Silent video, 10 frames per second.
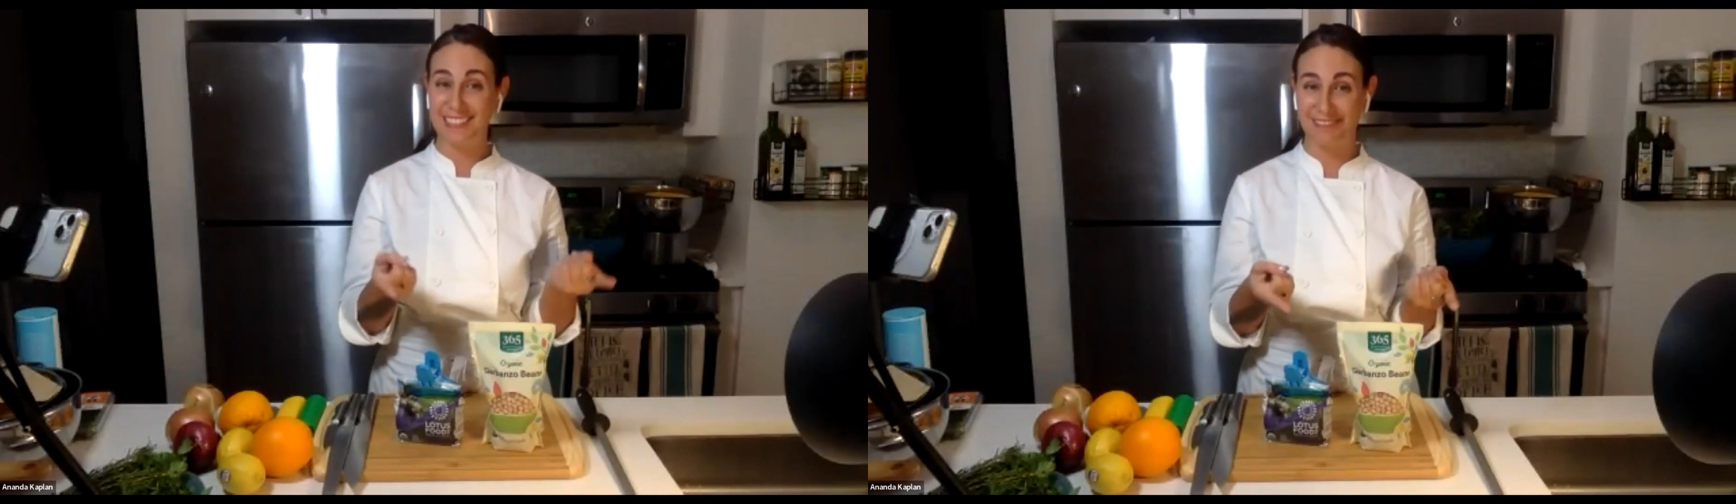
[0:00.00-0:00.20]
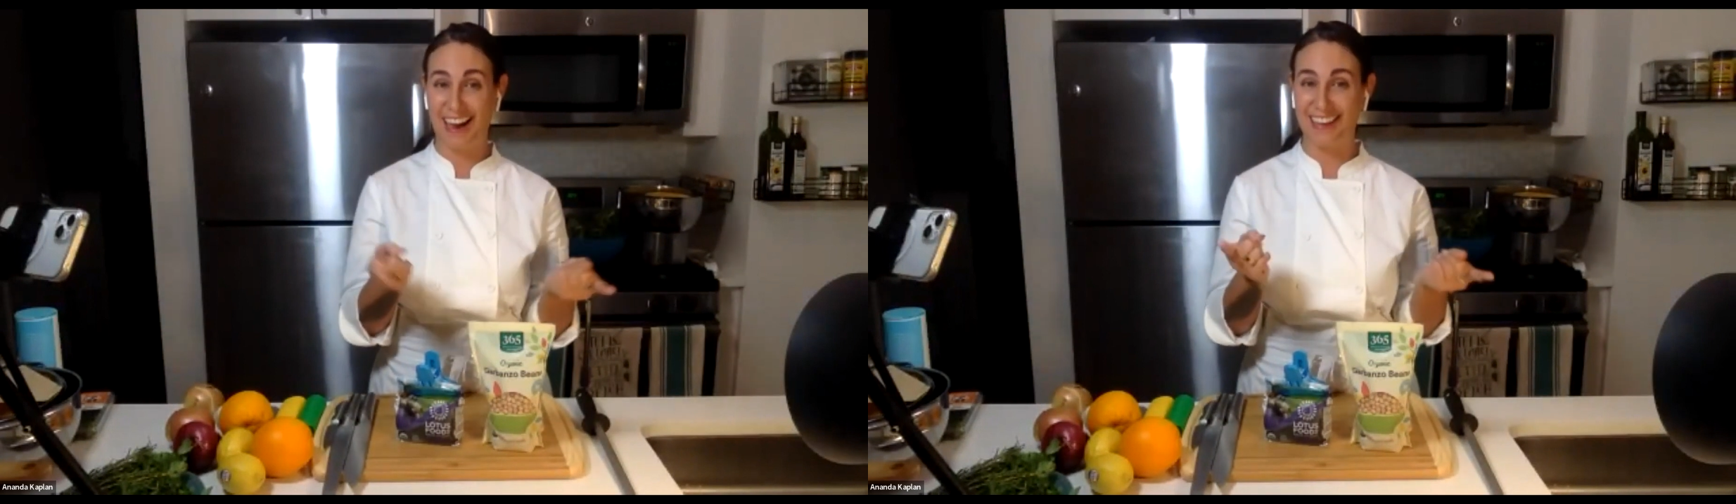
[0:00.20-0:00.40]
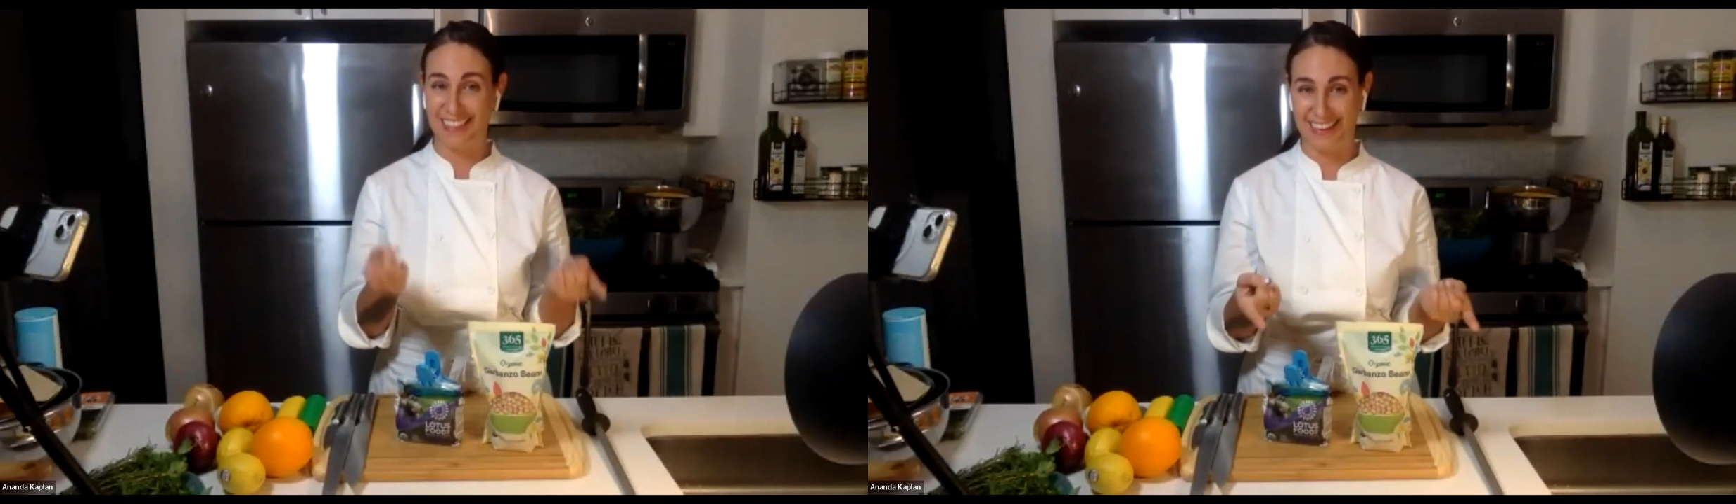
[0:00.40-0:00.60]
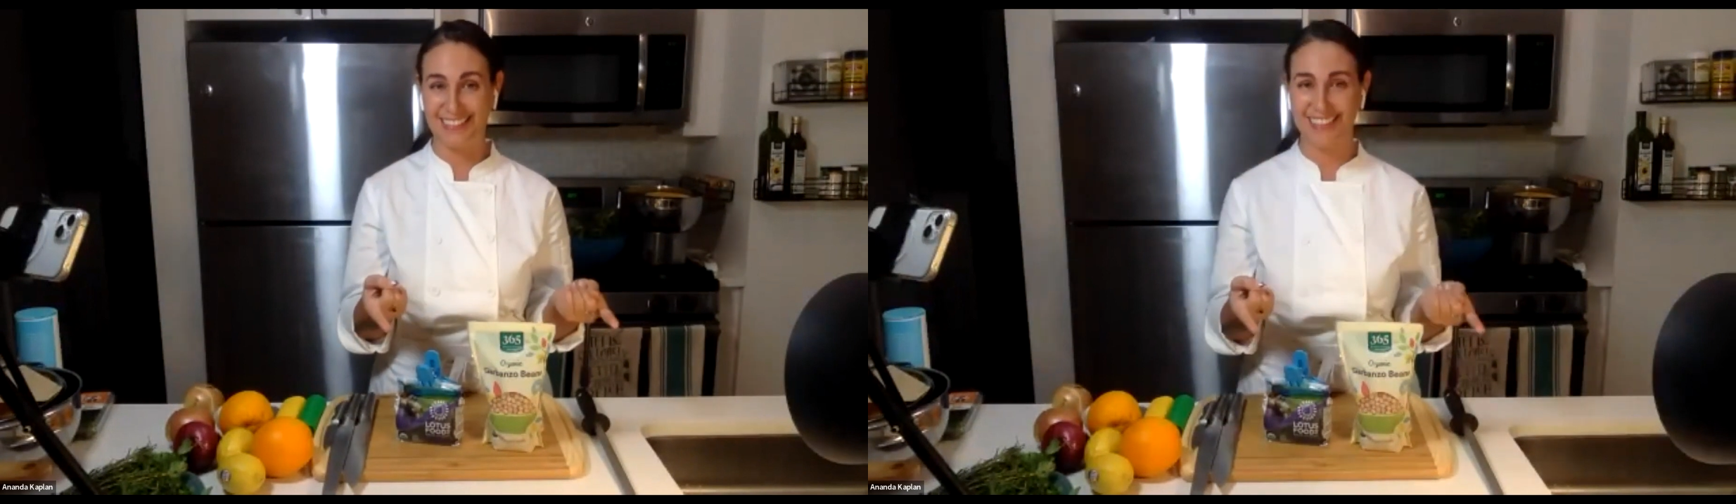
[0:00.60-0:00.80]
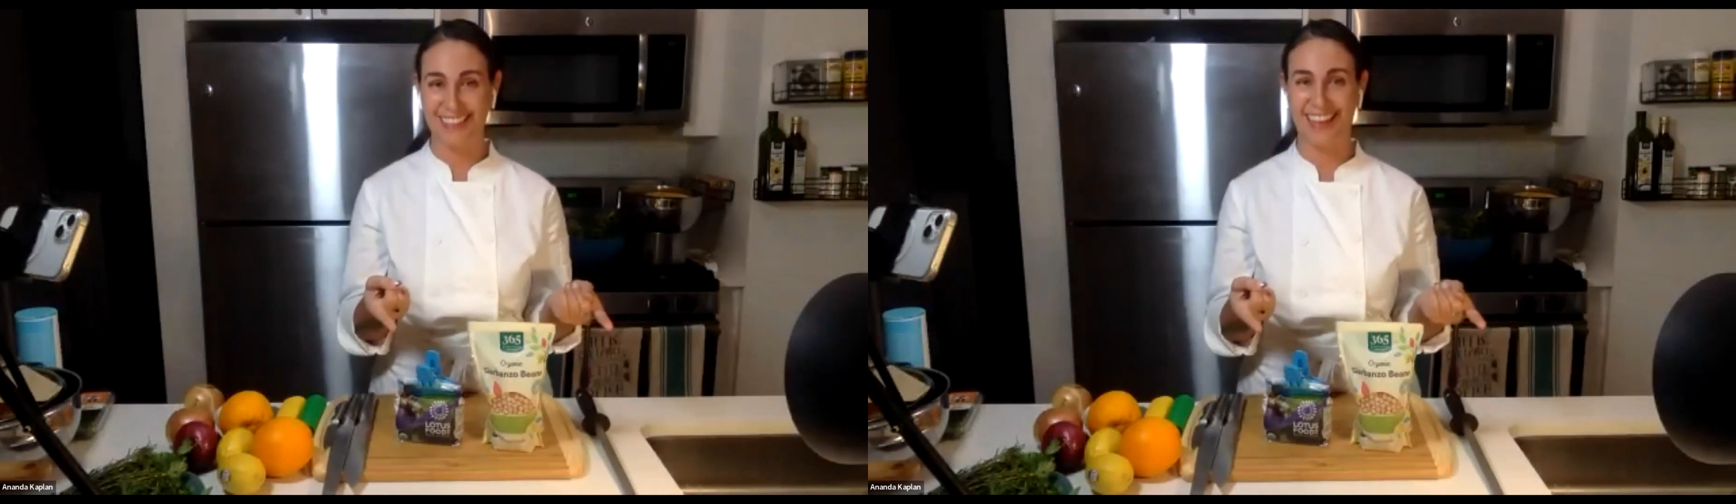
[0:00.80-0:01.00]
why they
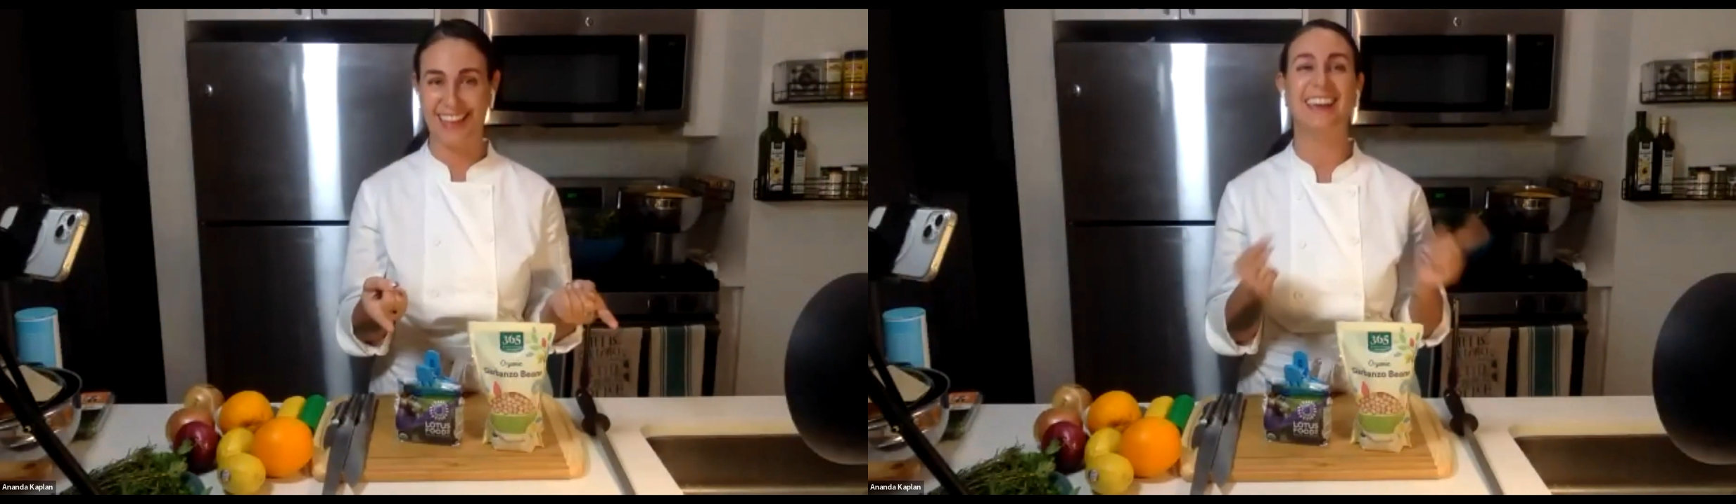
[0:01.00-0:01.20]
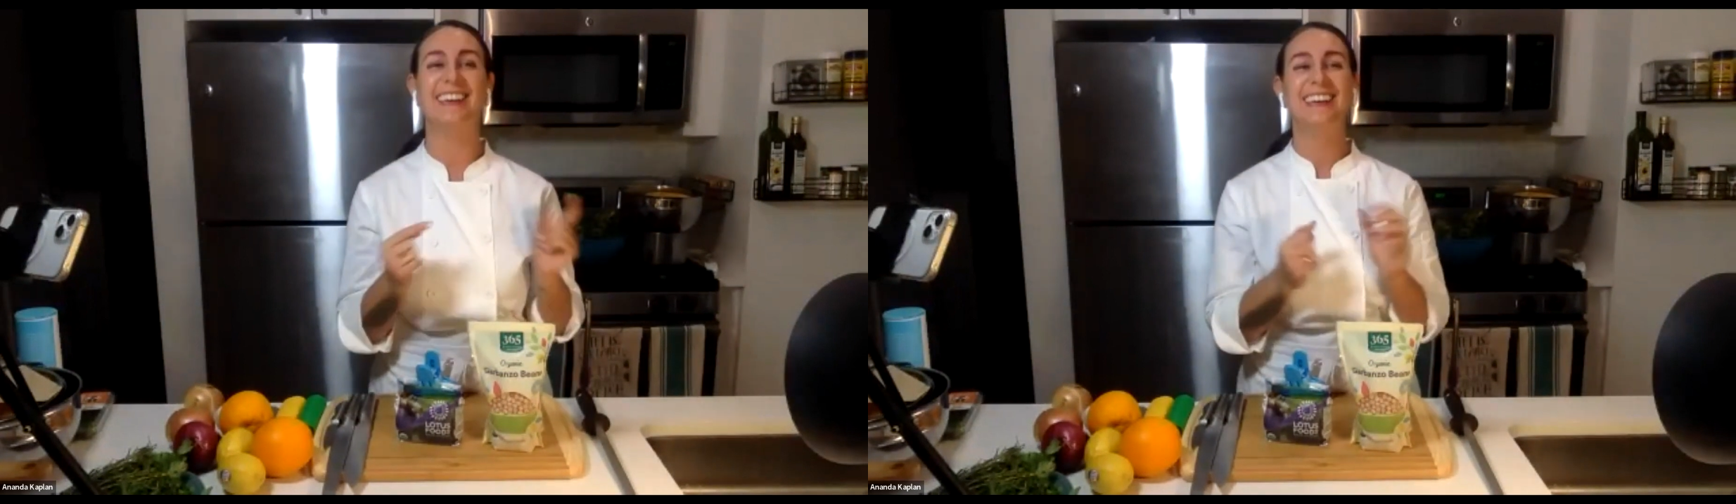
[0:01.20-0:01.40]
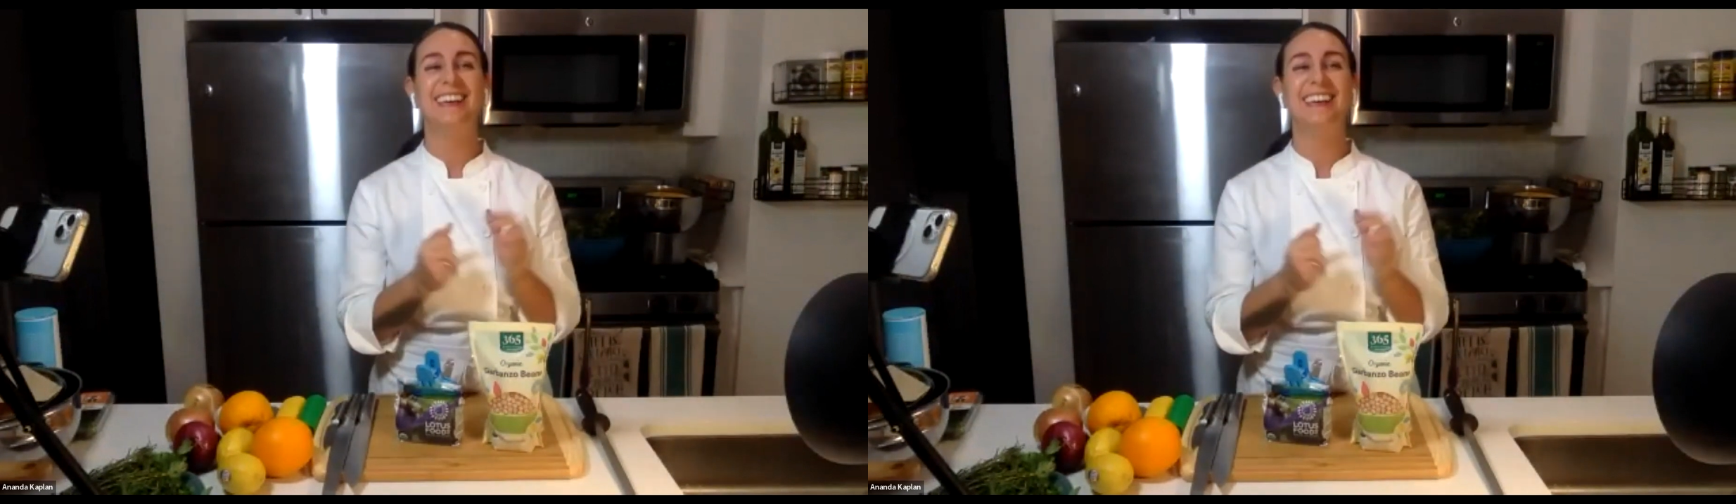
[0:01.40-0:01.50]
did that.